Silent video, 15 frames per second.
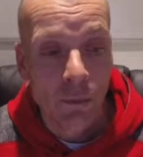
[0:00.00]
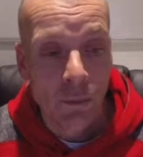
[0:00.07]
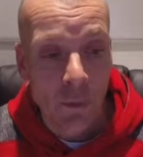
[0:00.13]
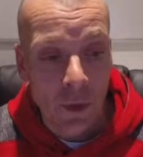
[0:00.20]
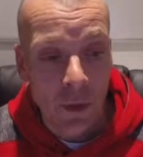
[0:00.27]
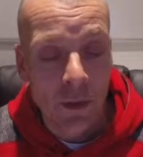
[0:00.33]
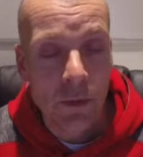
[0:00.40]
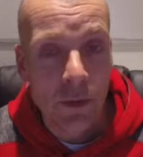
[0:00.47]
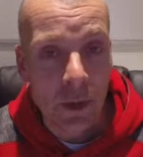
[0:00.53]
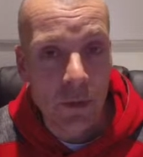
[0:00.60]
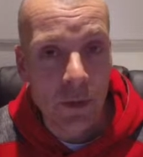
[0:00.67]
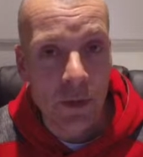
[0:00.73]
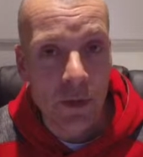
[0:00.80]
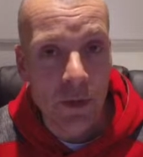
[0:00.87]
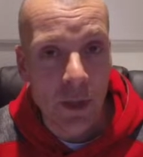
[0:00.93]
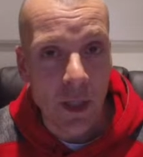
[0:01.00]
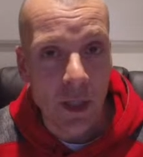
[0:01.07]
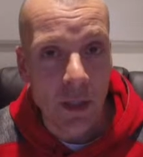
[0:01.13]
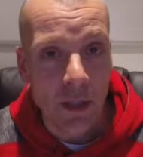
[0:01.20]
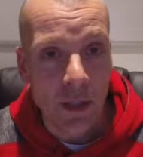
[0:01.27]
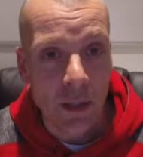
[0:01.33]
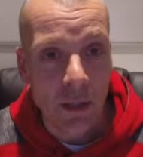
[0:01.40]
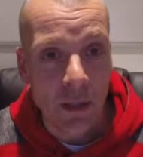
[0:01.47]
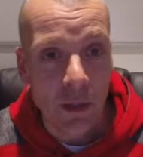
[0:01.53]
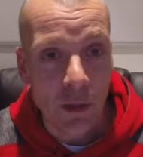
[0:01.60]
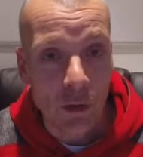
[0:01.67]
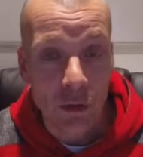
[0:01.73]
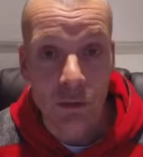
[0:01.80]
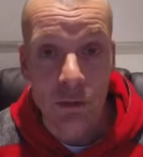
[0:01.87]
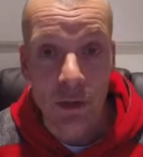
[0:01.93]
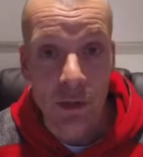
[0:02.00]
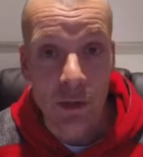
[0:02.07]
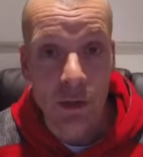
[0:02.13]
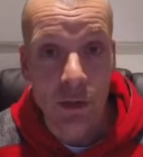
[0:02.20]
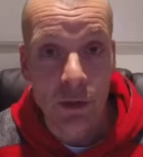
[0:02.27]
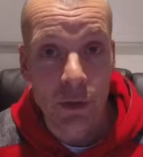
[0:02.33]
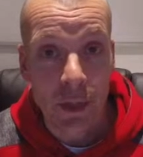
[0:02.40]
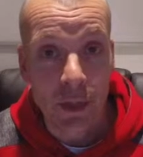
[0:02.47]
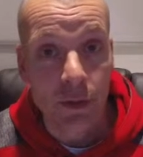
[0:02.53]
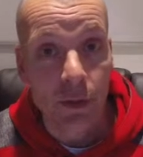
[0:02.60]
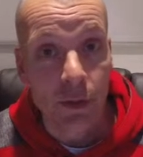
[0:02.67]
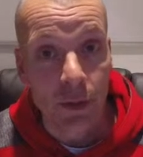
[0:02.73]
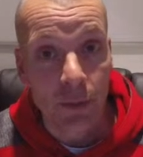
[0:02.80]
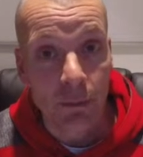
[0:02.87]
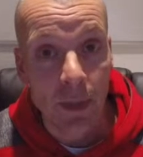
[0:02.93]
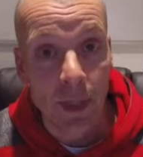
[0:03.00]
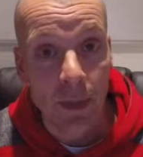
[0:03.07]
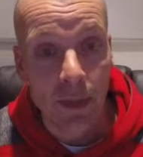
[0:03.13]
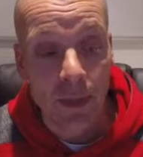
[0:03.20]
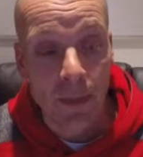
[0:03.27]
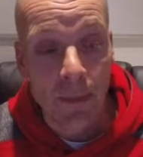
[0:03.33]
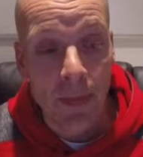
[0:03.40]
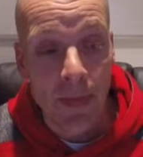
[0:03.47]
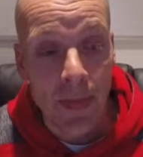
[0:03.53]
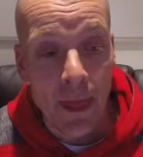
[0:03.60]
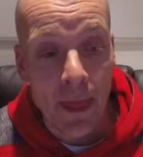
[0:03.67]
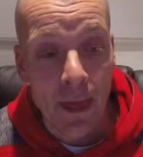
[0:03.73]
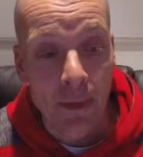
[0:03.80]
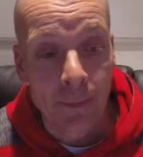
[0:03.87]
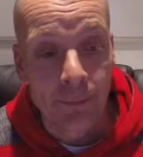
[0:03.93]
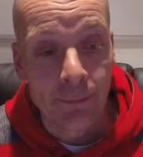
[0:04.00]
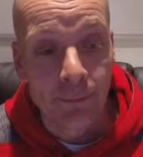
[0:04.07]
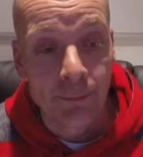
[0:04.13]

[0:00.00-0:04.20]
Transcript: We do notice a loss of resolution, as you'd expect. I've